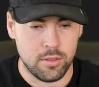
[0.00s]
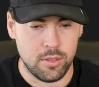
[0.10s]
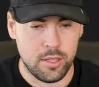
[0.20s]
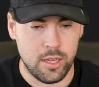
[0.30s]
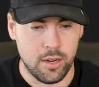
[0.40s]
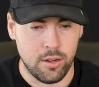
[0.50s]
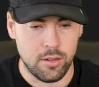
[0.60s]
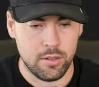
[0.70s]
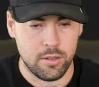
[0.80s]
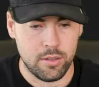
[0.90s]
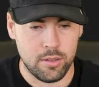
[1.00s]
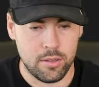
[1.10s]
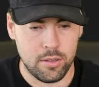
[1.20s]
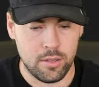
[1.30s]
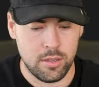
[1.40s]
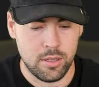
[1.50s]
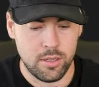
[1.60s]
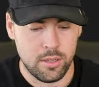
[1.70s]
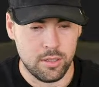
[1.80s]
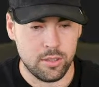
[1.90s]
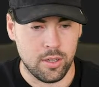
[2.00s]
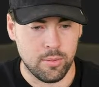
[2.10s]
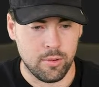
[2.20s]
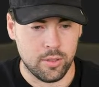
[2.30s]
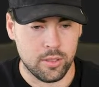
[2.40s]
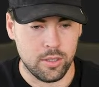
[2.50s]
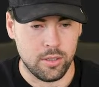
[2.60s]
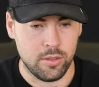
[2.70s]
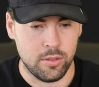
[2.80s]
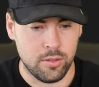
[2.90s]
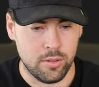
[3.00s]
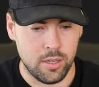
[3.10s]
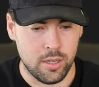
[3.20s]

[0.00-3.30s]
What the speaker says: here. So I'm going to